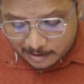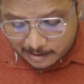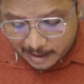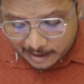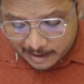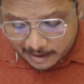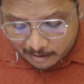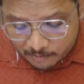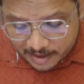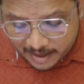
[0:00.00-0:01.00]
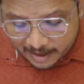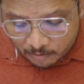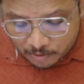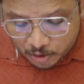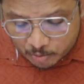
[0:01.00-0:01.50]
Like here we
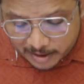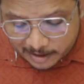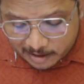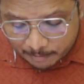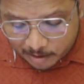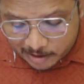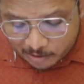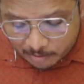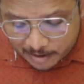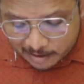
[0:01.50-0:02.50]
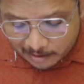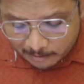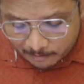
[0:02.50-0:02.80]
have numerator polynomial